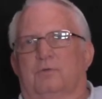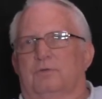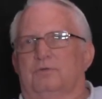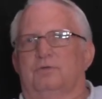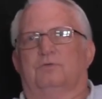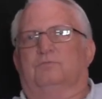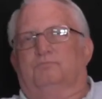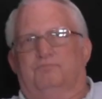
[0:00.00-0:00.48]

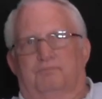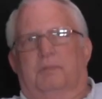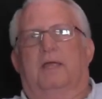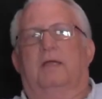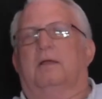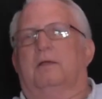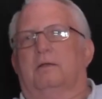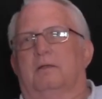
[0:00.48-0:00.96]
would just
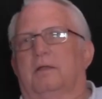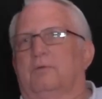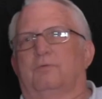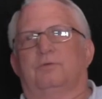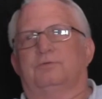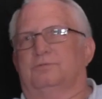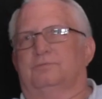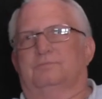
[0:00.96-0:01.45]
blink, and it
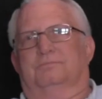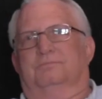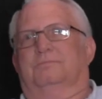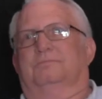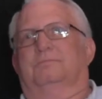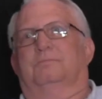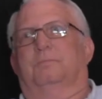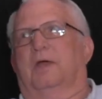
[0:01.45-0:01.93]
was
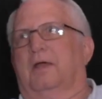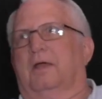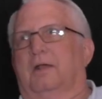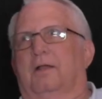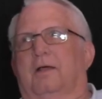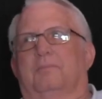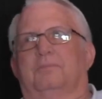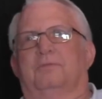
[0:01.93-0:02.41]

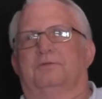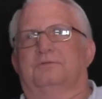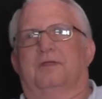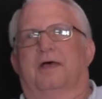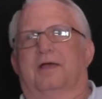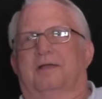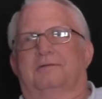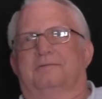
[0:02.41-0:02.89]
picking it up just
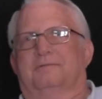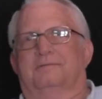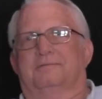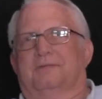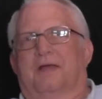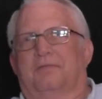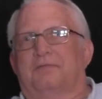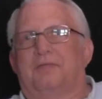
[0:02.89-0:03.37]
like
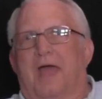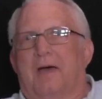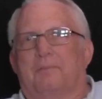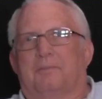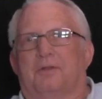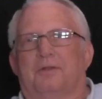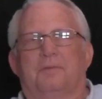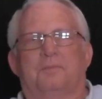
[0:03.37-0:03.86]
nothing
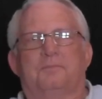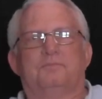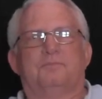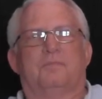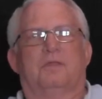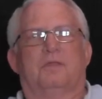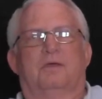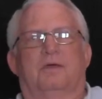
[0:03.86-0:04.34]
happened.
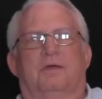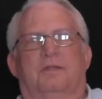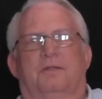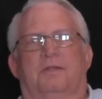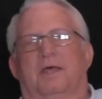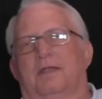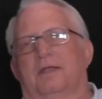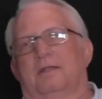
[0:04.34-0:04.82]

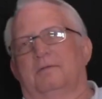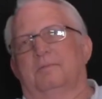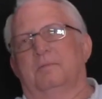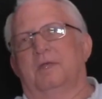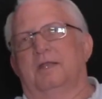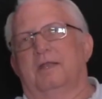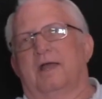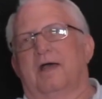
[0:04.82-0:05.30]
Then at
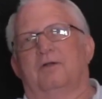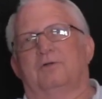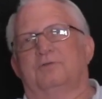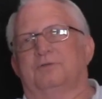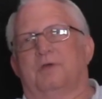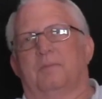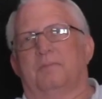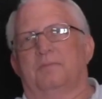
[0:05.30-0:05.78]
midnight or
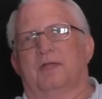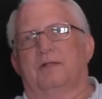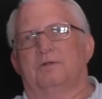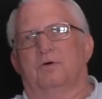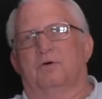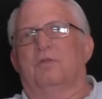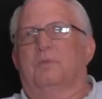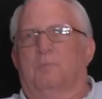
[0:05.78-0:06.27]
something,
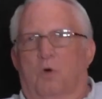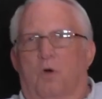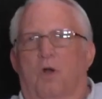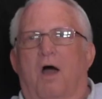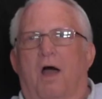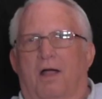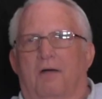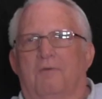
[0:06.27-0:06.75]
they'd go to the more
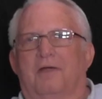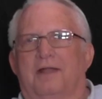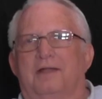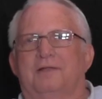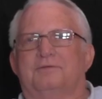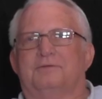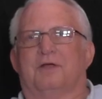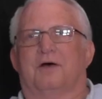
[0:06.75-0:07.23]

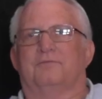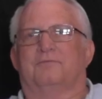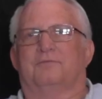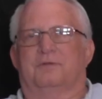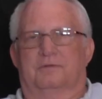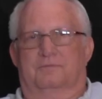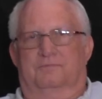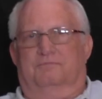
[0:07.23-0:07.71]
R-rated stuff,
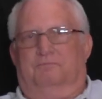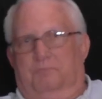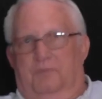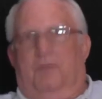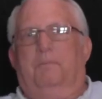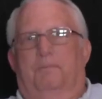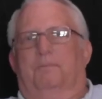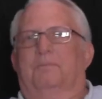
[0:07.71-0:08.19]
and
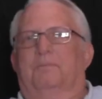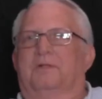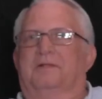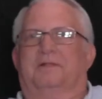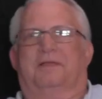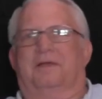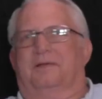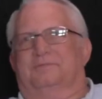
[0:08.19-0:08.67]

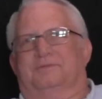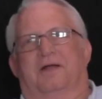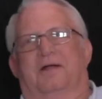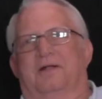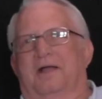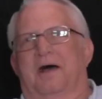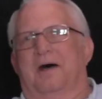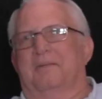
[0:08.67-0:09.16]
they'd
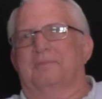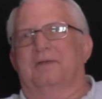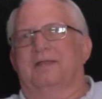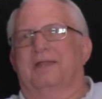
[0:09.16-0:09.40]
start copying it.